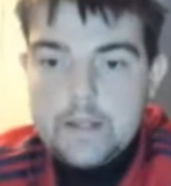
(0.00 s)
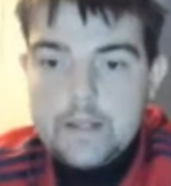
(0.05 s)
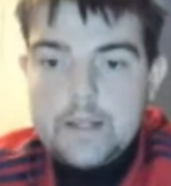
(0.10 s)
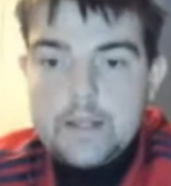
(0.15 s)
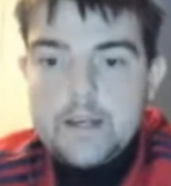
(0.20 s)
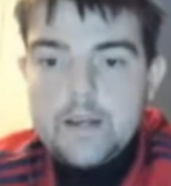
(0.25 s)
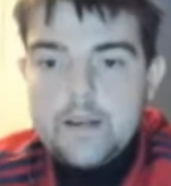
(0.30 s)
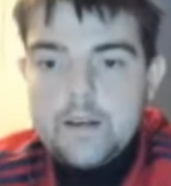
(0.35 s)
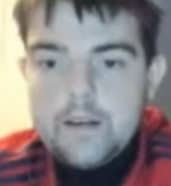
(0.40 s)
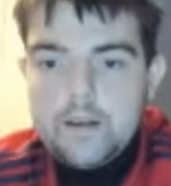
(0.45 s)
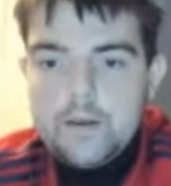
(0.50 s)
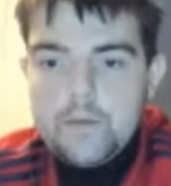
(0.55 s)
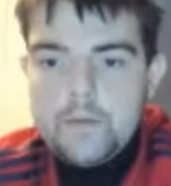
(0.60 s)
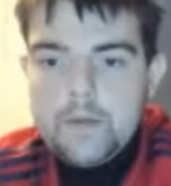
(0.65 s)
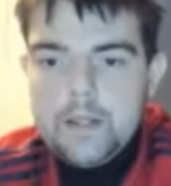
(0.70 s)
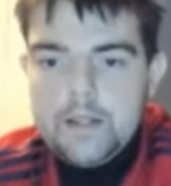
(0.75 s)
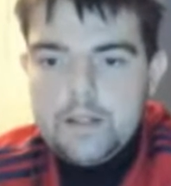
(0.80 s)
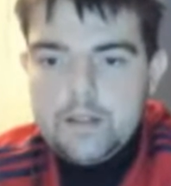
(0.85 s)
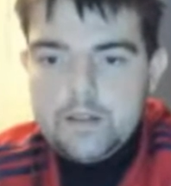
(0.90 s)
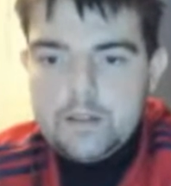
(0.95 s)
Yeah, I
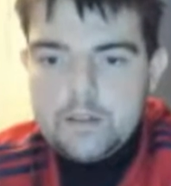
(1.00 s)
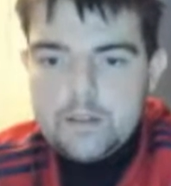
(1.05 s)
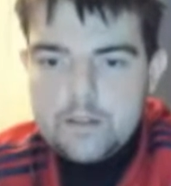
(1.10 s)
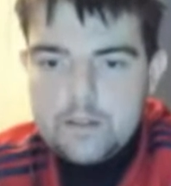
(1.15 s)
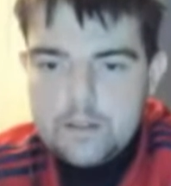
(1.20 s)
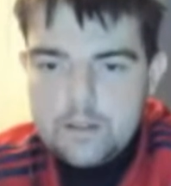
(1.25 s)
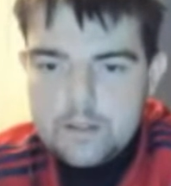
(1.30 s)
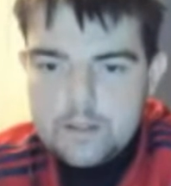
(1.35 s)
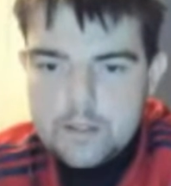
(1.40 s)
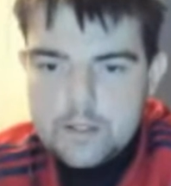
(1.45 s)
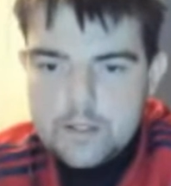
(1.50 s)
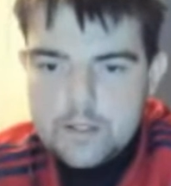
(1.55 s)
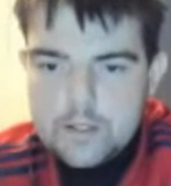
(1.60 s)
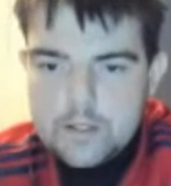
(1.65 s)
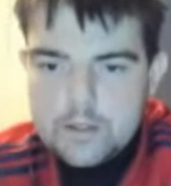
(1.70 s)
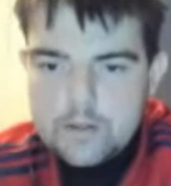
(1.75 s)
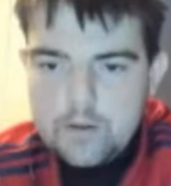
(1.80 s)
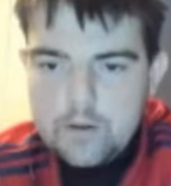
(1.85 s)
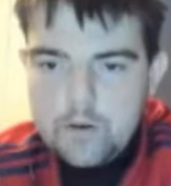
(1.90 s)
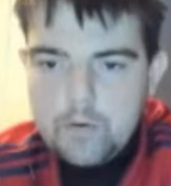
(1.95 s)
mean,
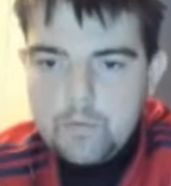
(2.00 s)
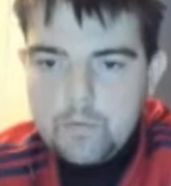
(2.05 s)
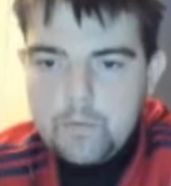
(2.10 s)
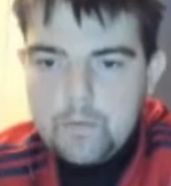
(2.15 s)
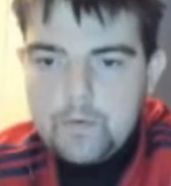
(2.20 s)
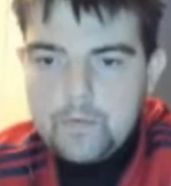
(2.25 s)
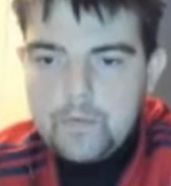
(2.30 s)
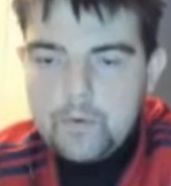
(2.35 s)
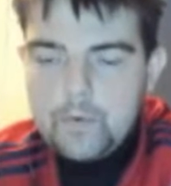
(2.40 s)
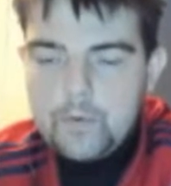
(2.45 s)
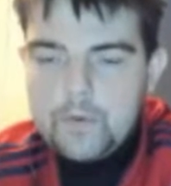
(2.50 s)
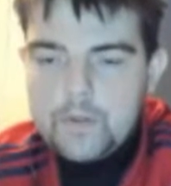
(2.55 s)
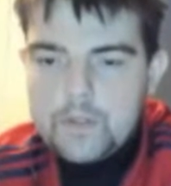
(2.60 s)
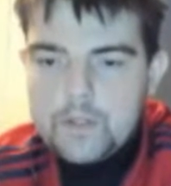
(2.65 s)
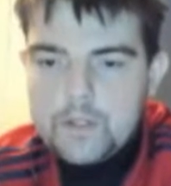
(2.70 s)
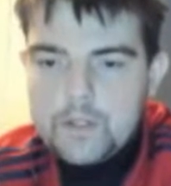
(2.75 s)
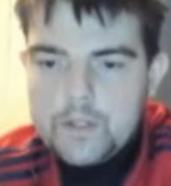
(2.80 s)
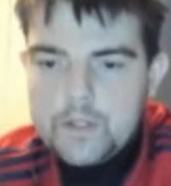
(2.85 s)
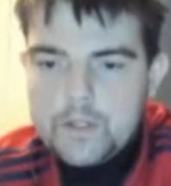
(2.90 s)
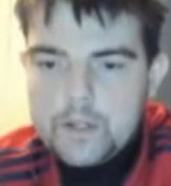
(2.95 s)
just the whole
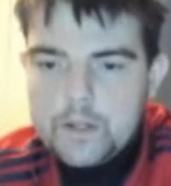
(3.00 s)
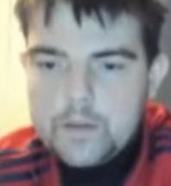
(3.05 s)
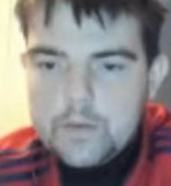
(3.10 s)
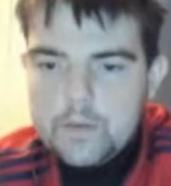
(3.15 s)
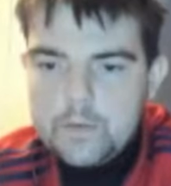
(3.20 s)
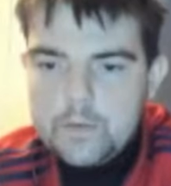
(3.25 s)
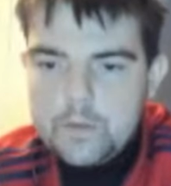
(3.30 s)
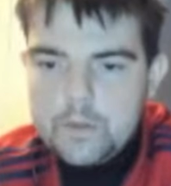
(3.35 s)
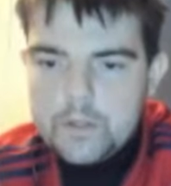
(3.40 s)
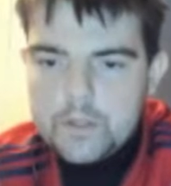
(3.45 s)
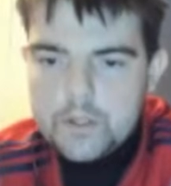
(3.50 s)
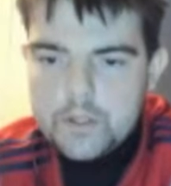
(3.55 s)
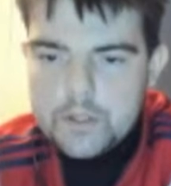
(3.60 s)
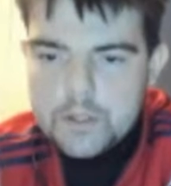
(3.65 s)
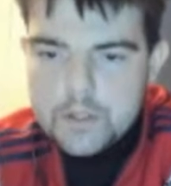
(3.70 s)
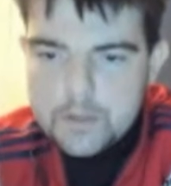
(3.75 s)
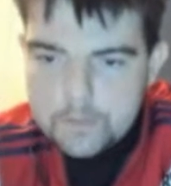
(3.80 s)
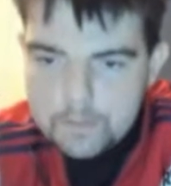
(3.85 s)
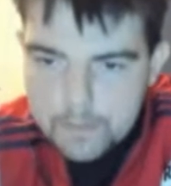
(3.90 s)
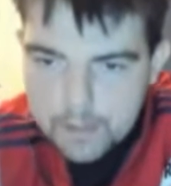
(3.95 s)
performance in general was
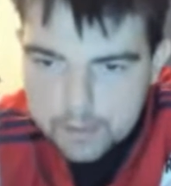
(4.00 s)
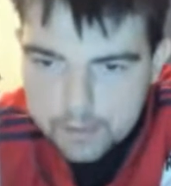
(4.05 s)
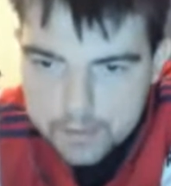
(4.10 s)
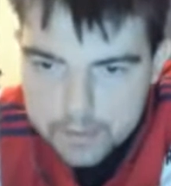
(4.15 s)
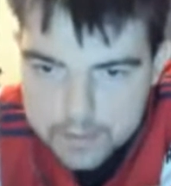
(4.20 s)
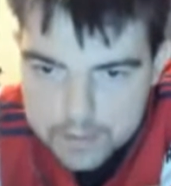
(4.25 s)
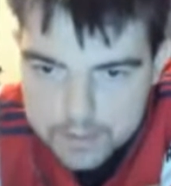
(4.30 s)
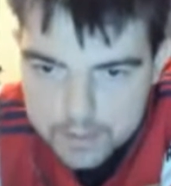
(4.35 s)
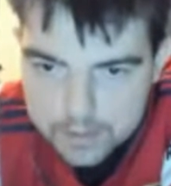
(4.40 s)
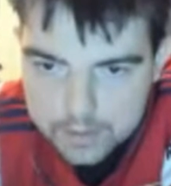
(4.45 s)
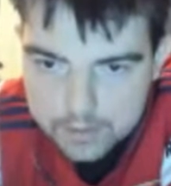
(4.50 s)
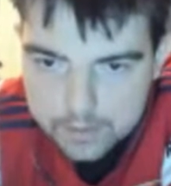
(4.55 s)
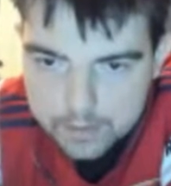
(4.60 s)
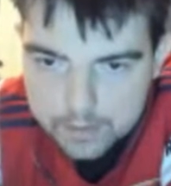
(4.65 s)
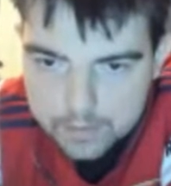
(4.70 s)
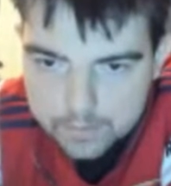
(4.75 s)
just embarrassing.